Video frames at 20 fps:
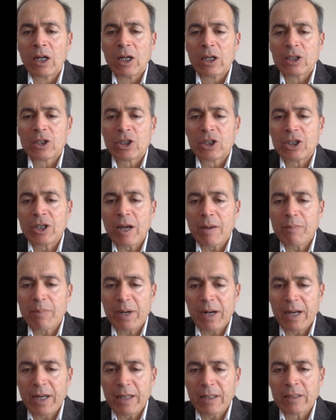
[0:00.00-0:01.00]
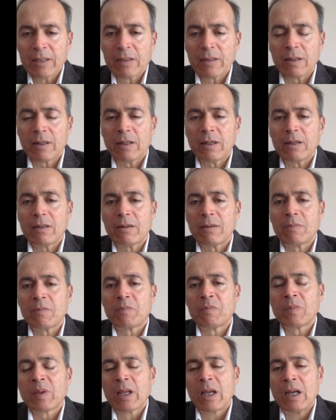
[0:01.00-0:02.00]
Chia bread
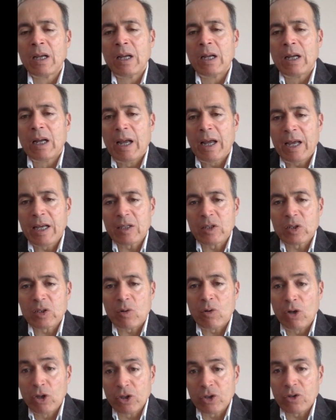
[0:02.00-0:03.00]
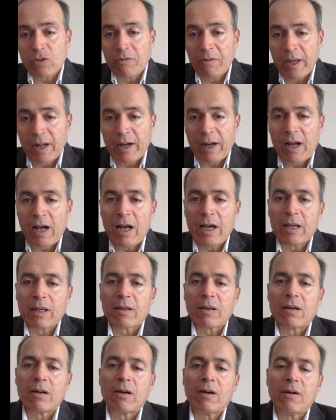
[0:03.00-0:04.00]
has also very high
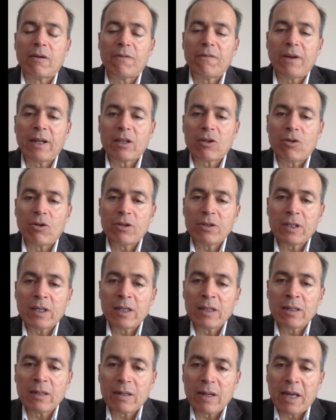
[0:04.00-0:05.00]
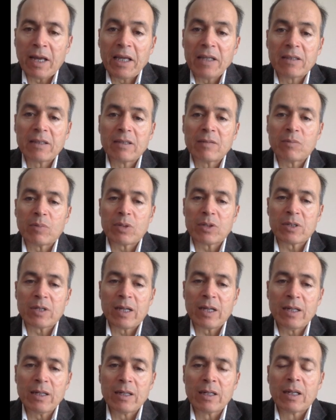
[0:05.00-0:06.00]
fat content,
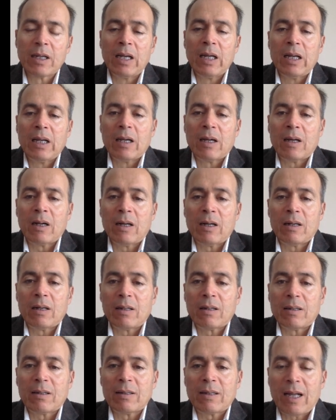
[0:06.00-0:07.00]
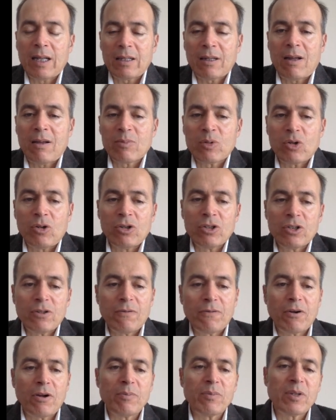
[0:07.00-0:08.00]
18%. That comes also
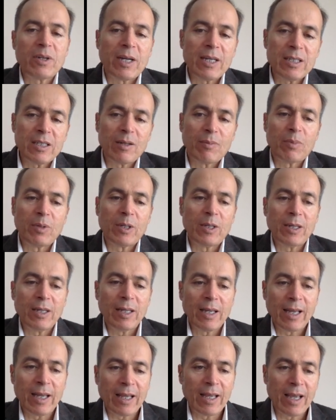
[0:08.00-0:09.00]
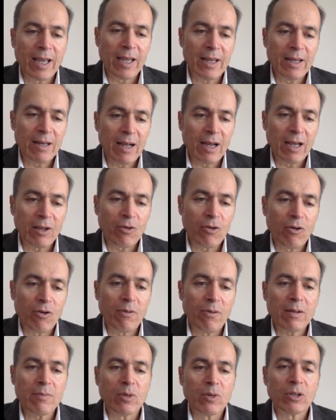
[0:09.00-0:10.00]
from the recipe. Again, I go
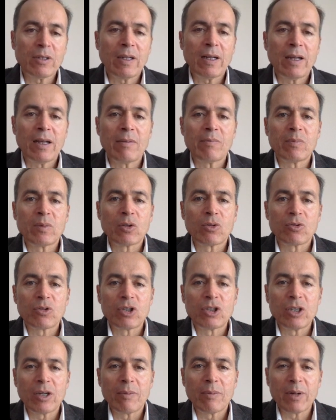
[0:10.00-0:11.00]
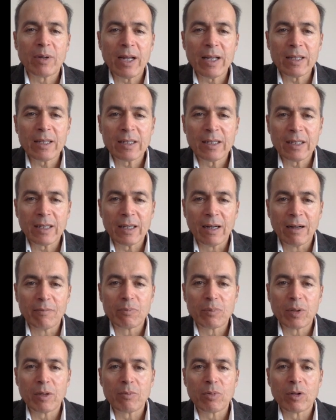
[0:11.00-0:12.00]
one more time to chia bread. Here,
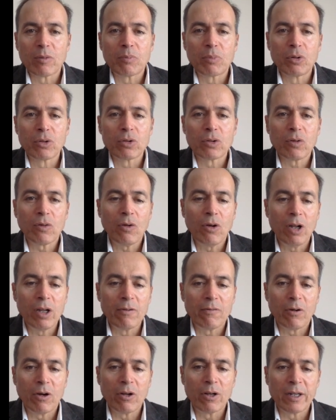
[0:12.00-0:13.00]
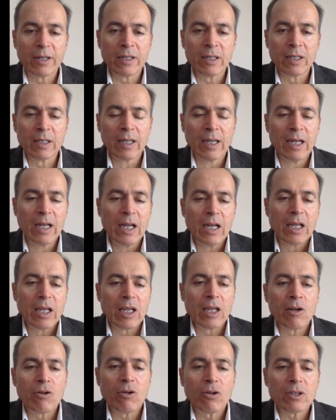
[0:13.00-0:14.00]
people put olive oil in it
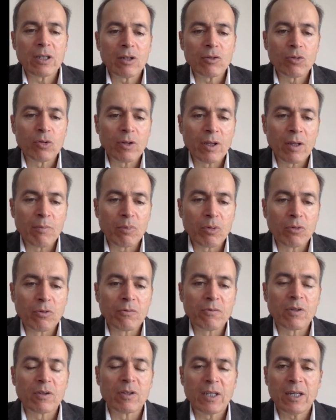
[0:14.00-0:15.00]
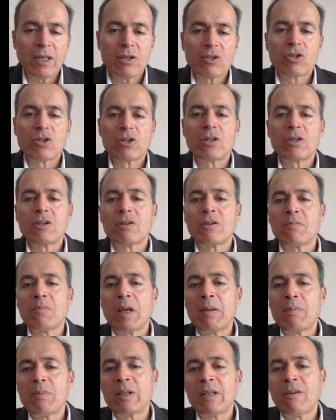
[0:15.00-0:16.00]
in order to improve the texture and
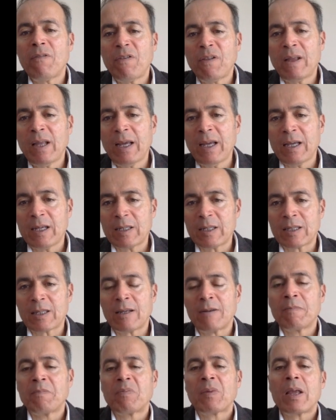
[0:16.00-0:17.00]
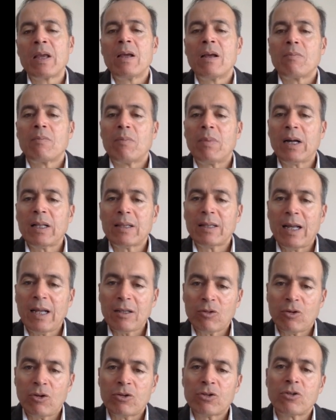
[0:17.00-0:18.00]
maybe the taste. But that
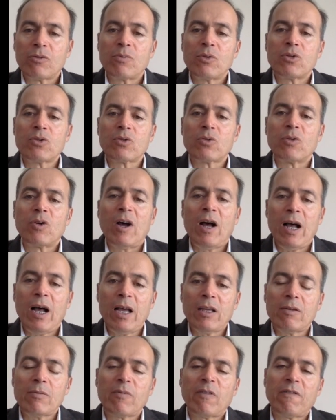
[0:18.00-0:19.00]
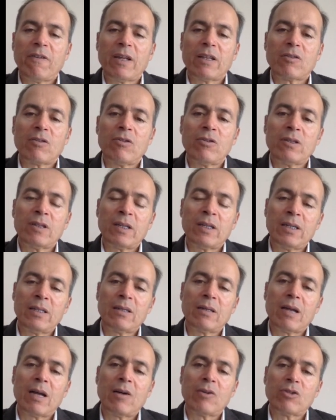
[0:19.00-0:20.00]
contributes to high fat content,
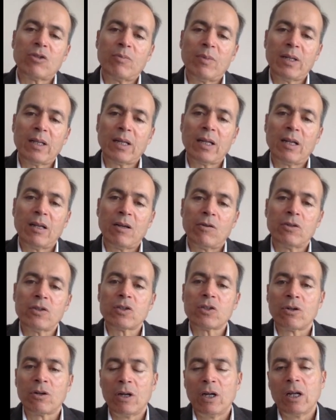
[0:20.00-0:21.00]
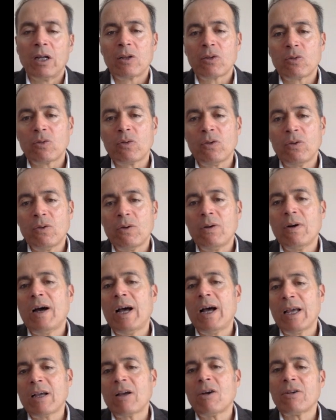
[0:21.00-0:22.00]
automatically also to
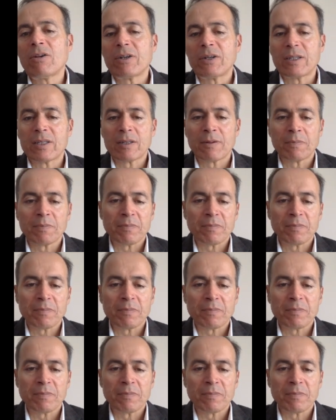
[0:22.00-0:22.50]
high calories.